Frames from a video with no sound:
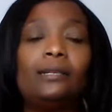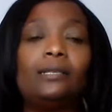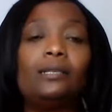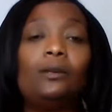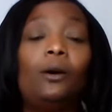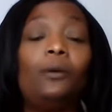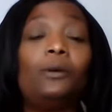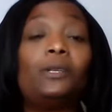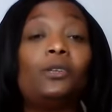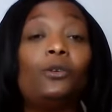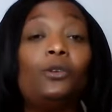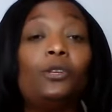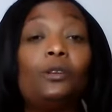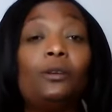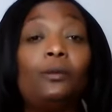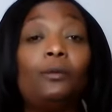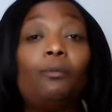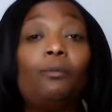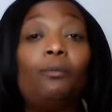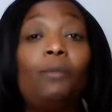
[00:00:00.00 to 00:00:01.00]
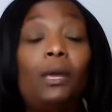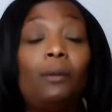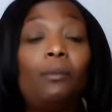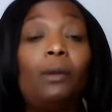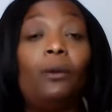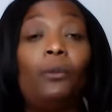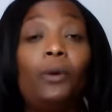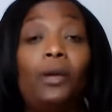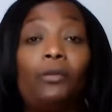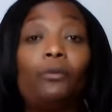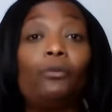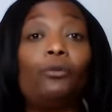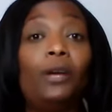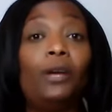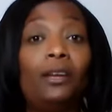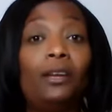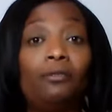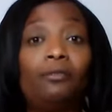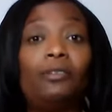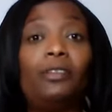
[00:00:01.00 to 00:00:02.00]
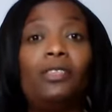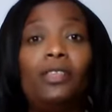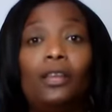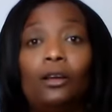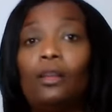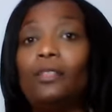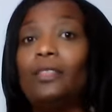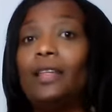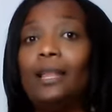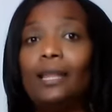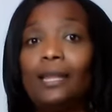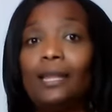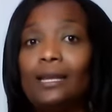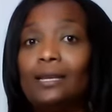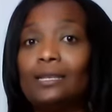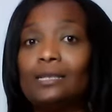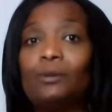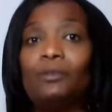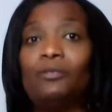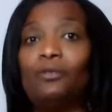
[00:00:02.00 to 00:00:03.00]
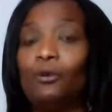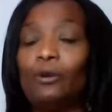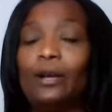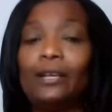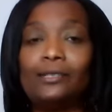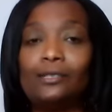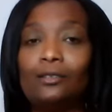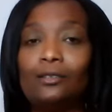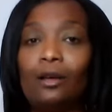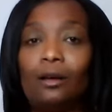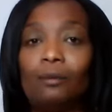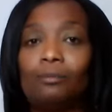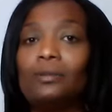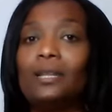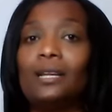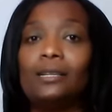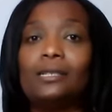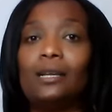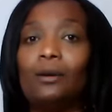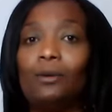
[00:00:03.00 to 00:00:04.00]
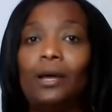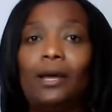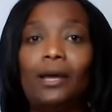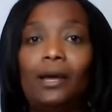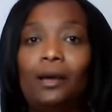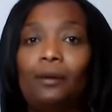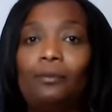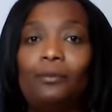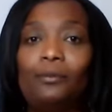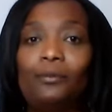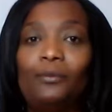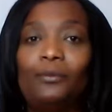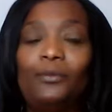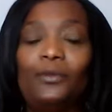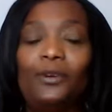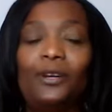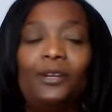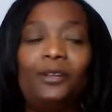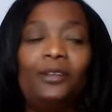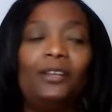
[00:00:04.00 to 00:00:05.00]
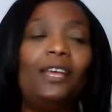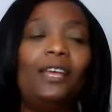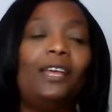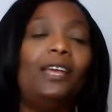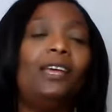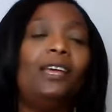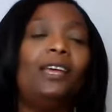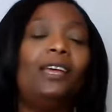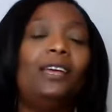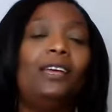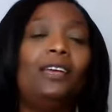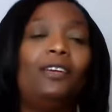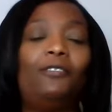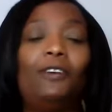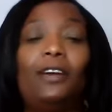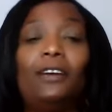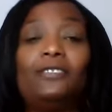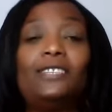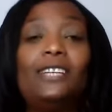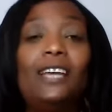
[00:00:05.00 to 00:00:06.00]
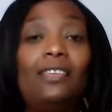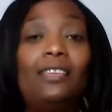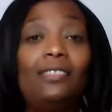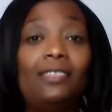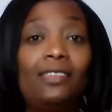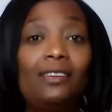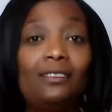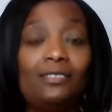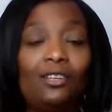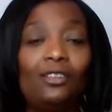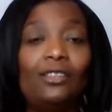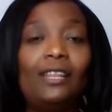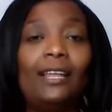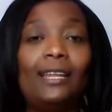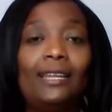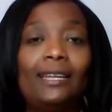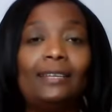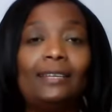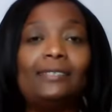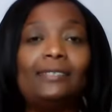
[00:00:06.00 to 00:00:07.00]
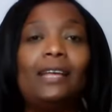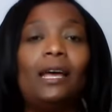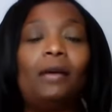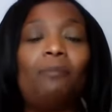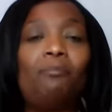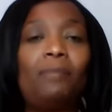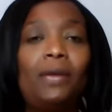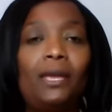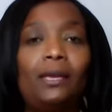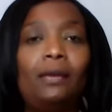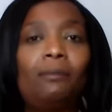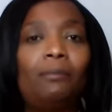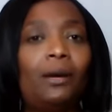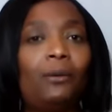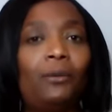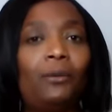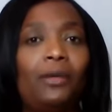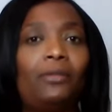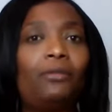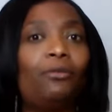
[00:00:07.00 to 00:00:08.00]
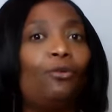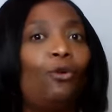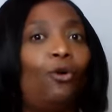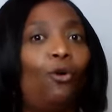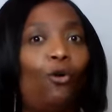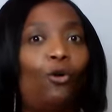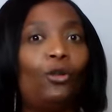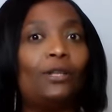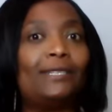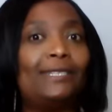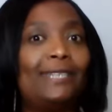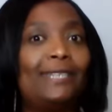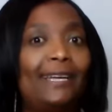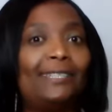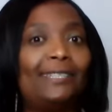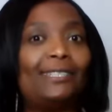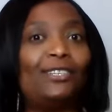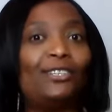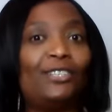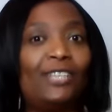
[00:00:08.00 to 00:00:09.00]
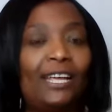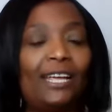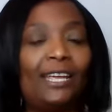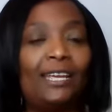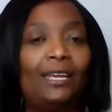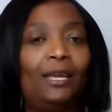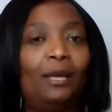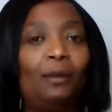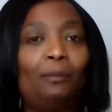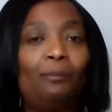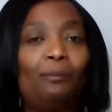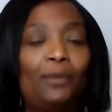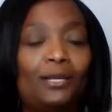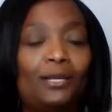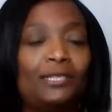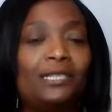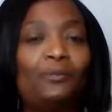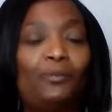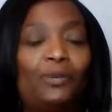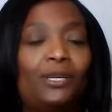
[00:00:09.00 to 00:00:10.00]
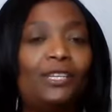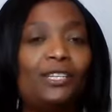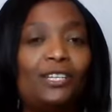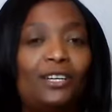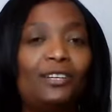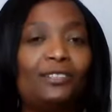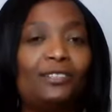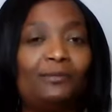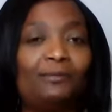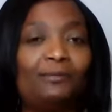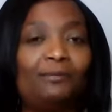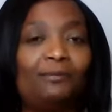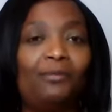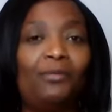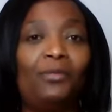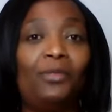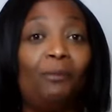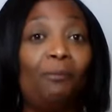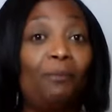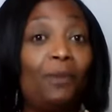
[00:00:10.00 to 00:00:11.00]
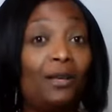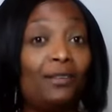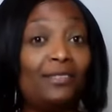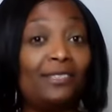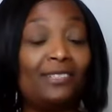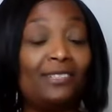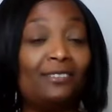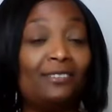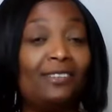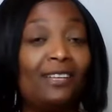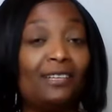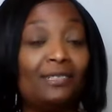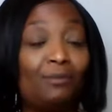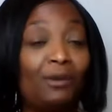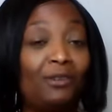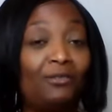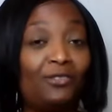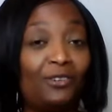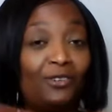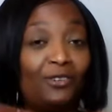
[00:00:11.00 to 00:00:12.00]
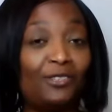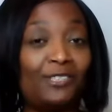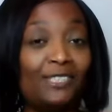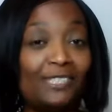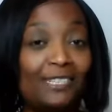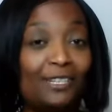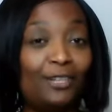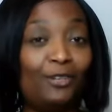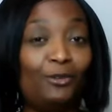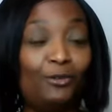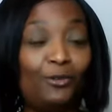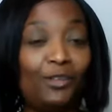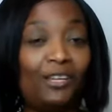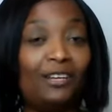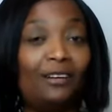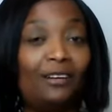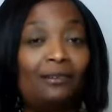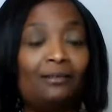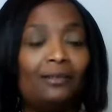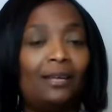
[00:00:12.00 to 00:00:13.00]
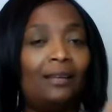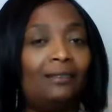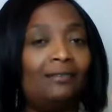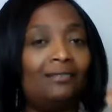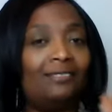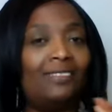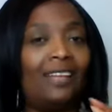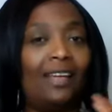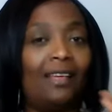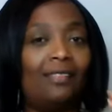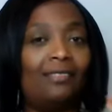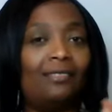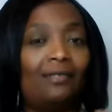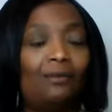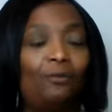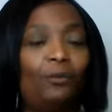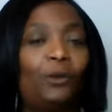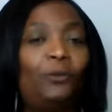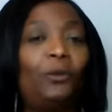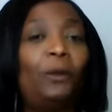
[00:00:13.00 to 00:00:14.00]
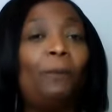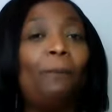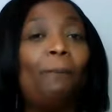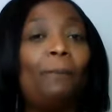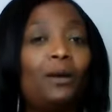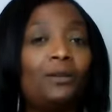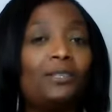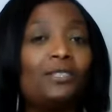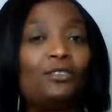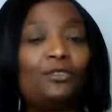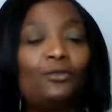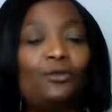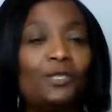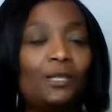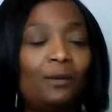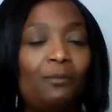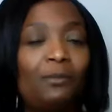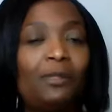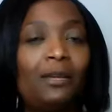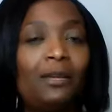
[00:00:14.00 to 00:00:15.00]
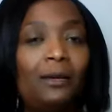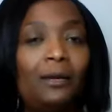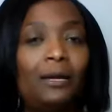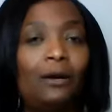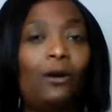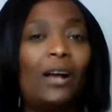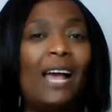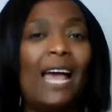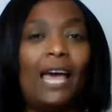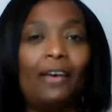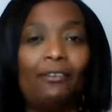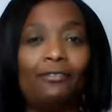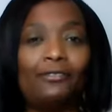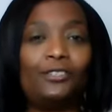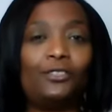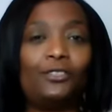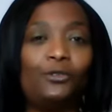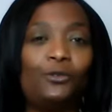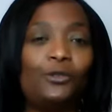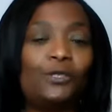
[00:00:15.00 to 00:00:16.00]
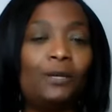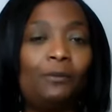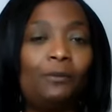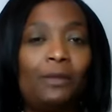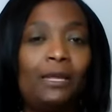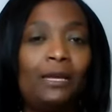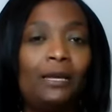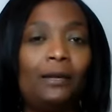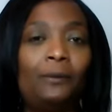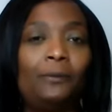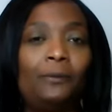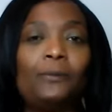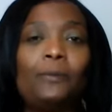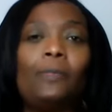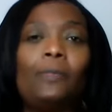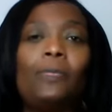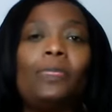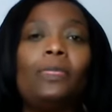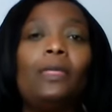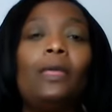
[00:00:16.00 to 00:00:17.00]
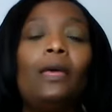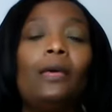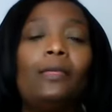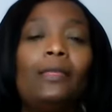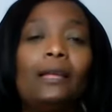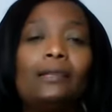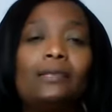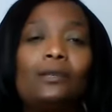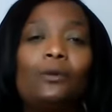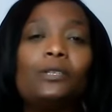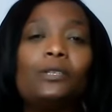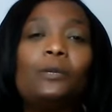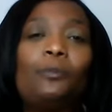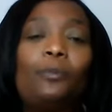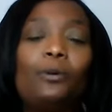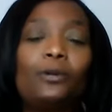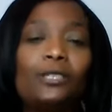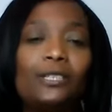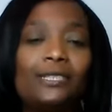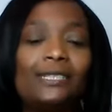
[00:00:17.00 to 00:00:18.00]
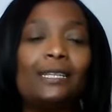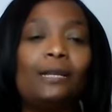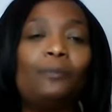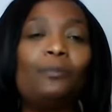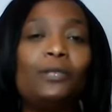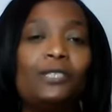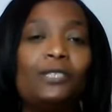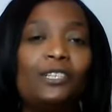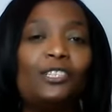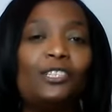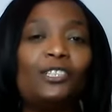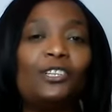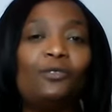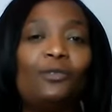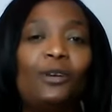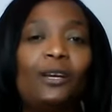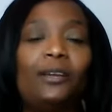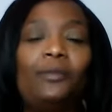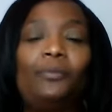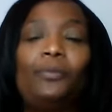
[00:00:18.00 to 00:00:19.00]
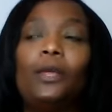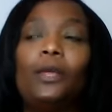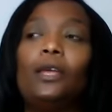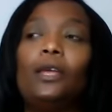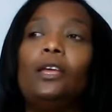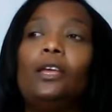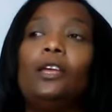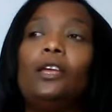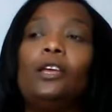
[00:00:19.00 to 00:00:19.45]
And so I was going to make my way through everything on that list before I stopped. That's how I am, right? If I have 10 things on that list, I'm making my way through all 10 today. must be done. Must, that's my first clue there, that when we must do something or have to do something, that's going to put us in a position, right?